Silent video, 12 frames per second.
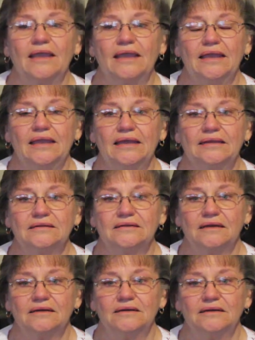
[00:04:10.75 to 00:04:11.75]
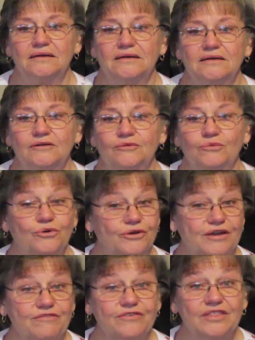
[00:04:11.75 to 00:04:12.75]
And were
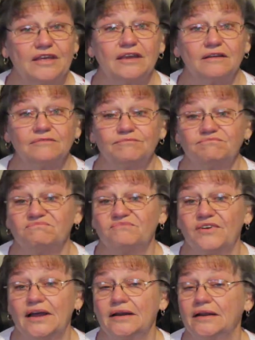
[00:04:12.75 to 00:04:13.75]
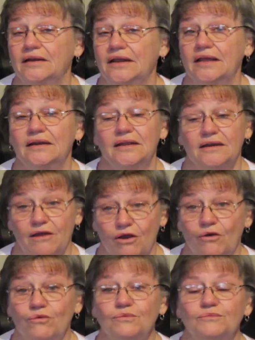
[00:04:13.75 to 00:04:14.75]
everything fine and dandy?
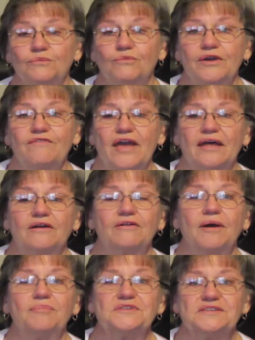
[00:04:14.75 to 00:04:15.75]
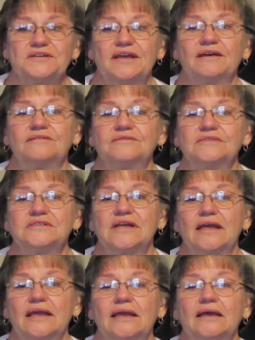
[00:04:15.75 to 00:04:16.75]
No. We've had our ups and downs,
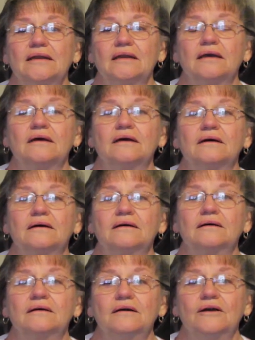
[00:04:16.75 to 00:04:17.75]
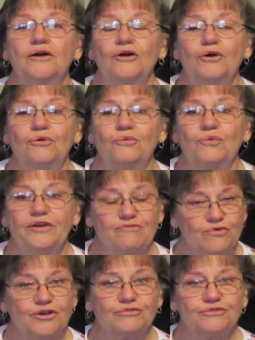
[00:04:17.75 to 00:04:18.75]
and we've
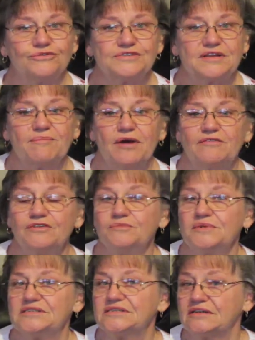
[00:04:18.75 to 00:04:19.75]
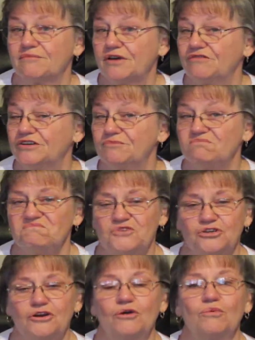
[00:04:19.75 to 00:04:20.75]
worked through some of them, and some of them
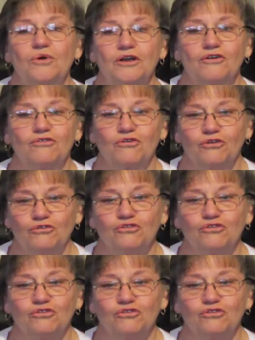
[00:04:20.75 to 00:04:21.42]
you don't work through.